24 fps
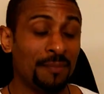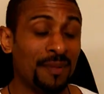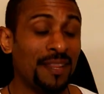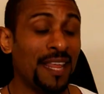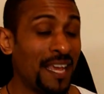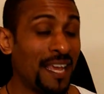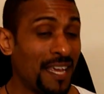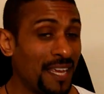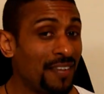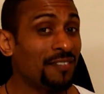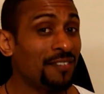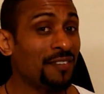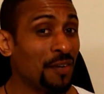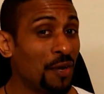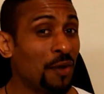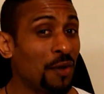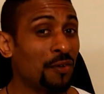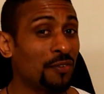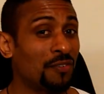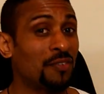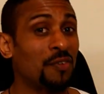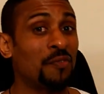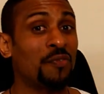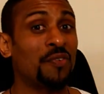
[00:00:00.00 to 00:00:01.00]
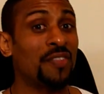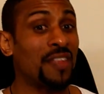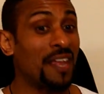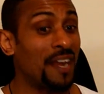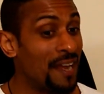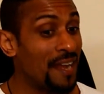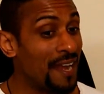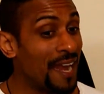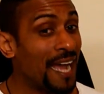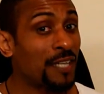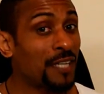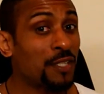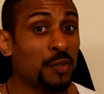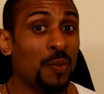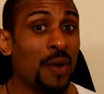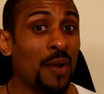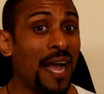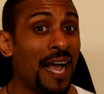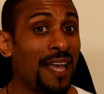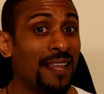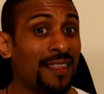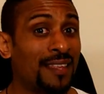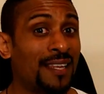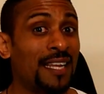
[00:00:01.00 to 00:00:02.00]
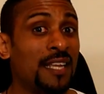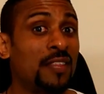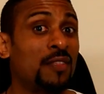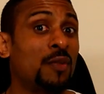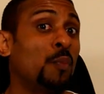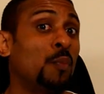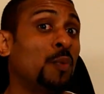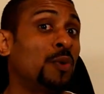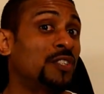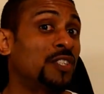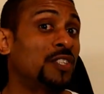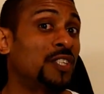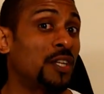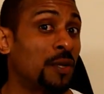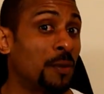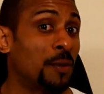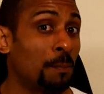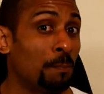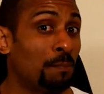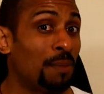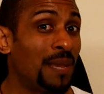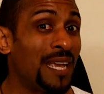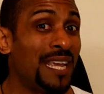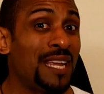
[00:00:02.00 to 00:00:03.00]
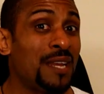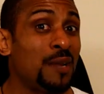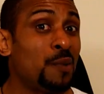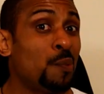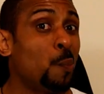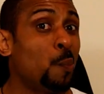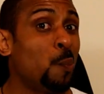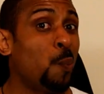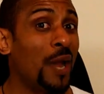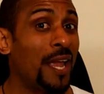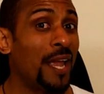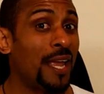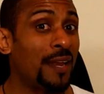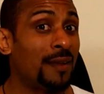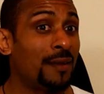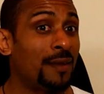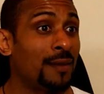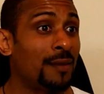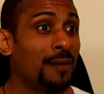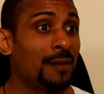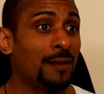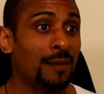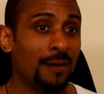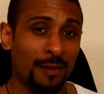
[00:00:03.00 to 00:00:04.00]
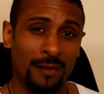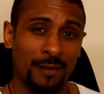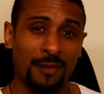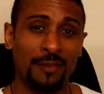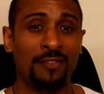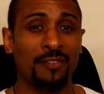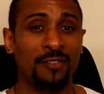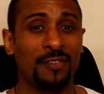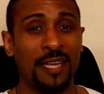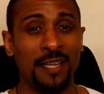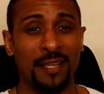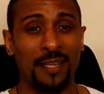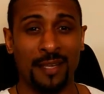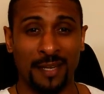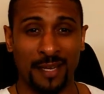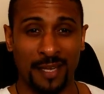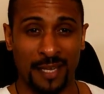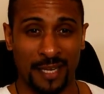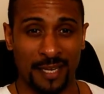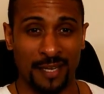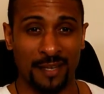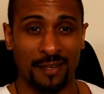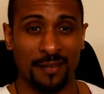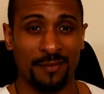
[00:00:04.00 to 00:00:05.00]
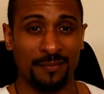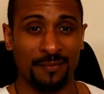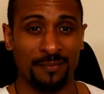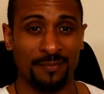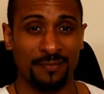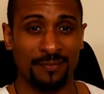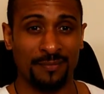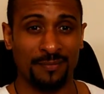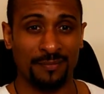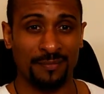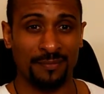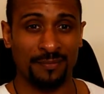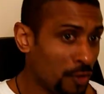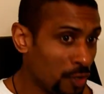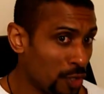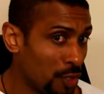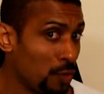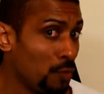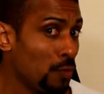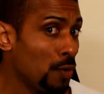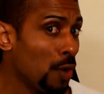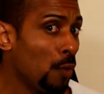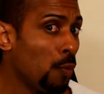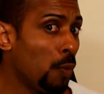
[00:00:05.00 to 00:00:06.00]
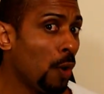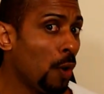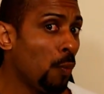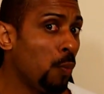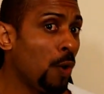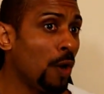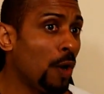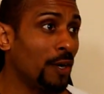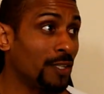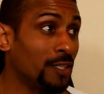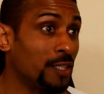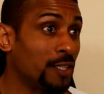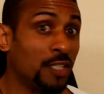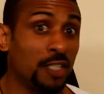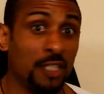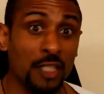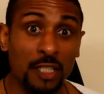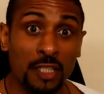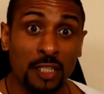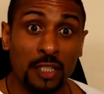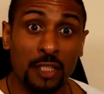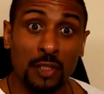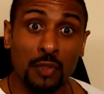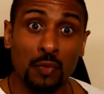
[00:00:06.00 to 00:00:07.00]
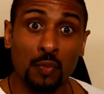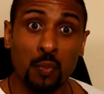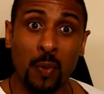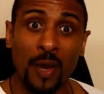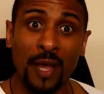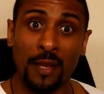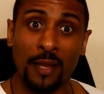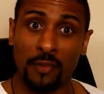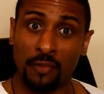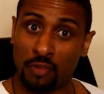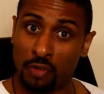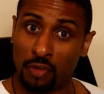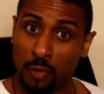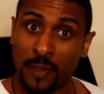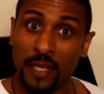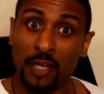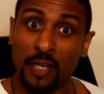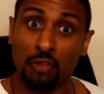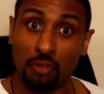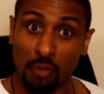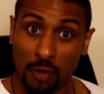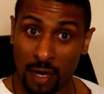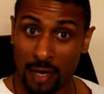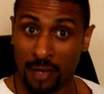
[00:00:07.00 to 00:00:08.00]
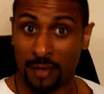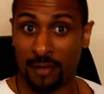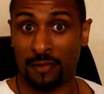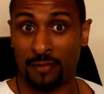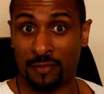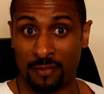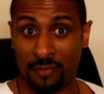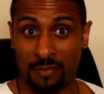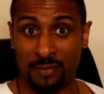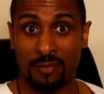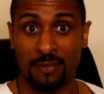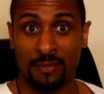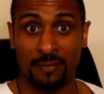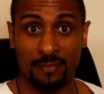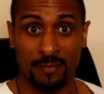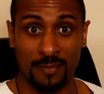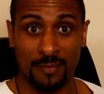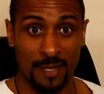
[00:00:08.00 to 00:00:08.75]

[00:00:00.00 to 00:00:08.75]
But there is an answer for the natural athlete that wants to compete and win and stay clean. Do you know what works just as well as doing drugs?